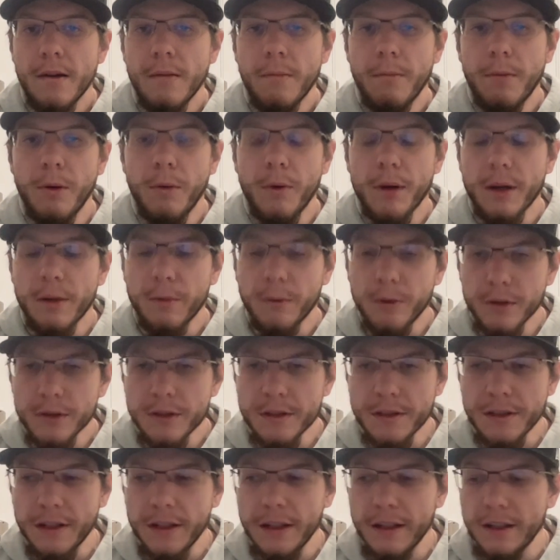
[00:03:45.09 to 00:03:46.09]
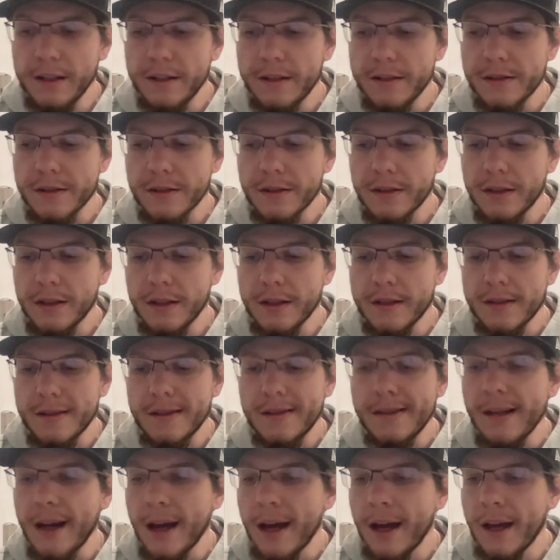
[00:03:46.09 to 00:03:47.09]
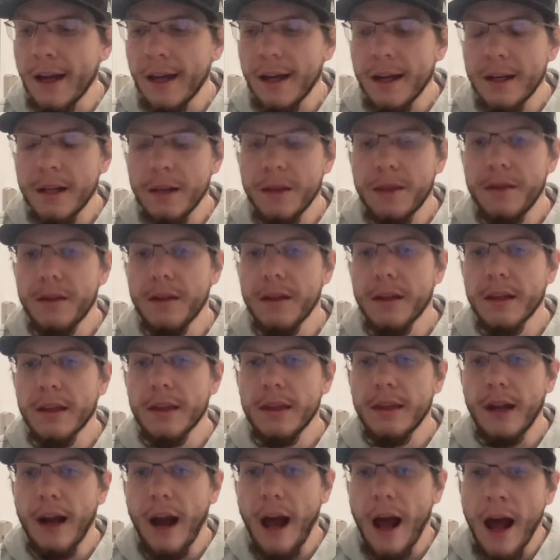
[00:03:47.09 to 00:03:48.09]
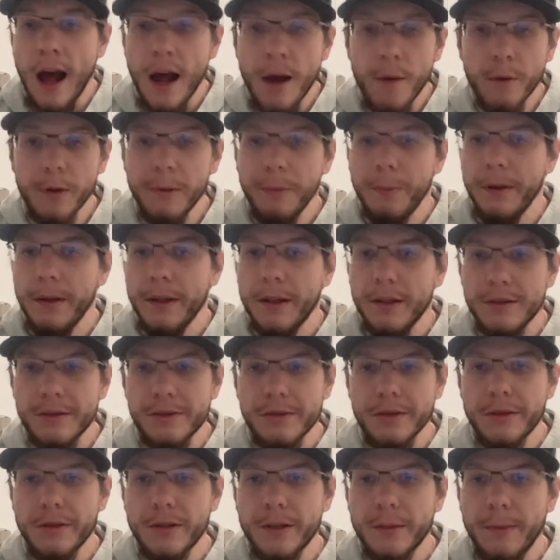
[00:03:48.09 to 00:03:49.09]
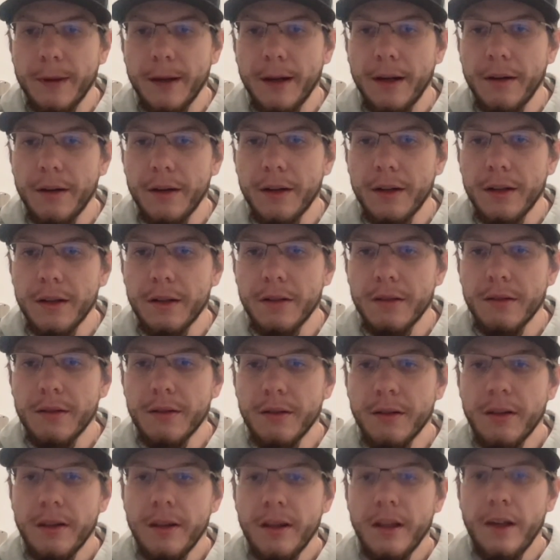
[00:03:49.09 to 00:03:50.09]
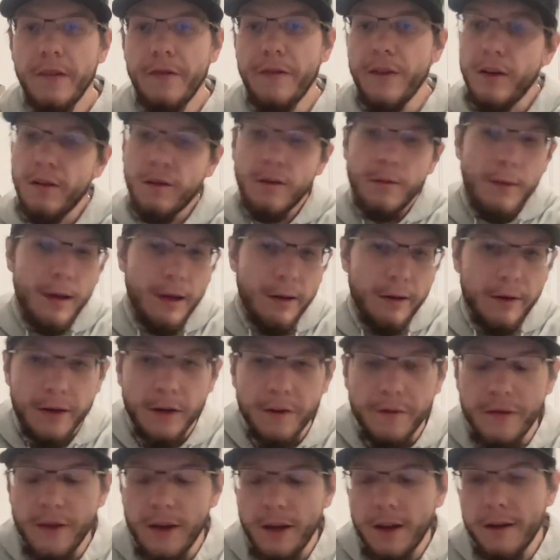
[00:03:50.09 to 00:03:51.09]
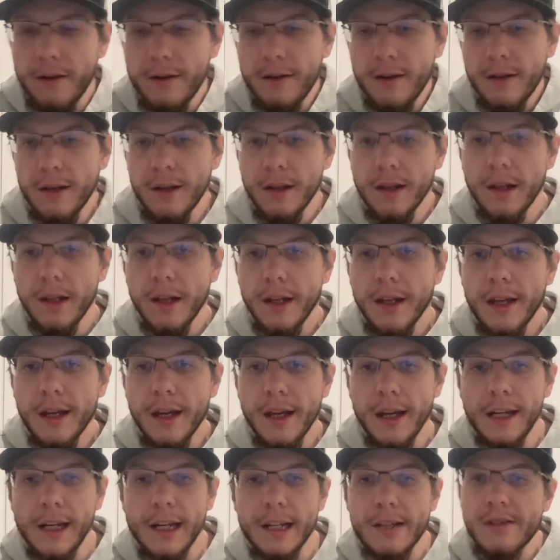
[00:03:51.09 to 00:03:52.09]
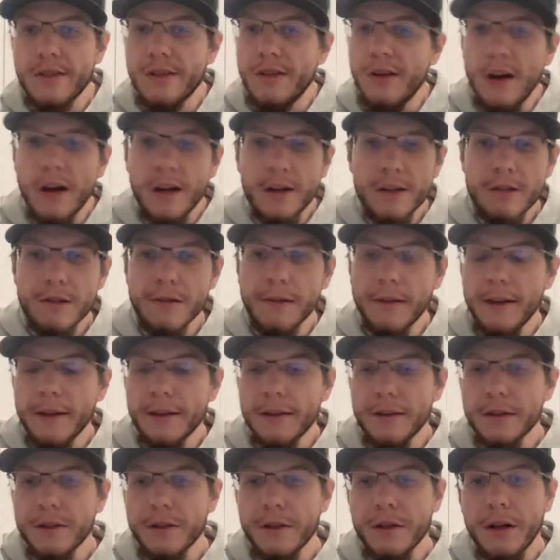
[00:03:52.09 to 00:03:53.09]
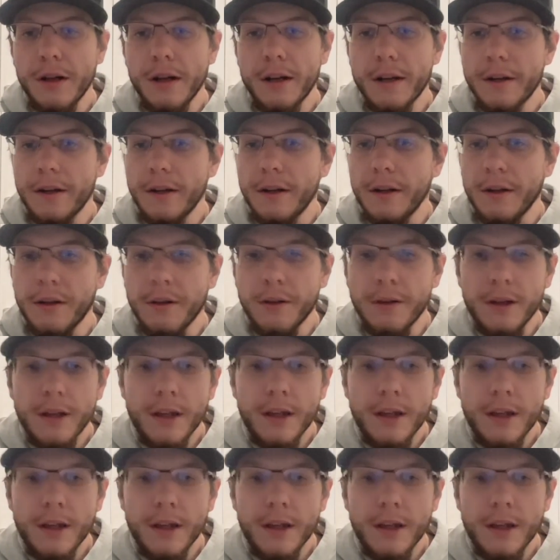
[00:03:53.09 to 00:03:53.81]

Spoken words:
But what I will say is it's not anything that I would be concerned about if I were a Mountaineer fan. And that's not a slight to Sean at all.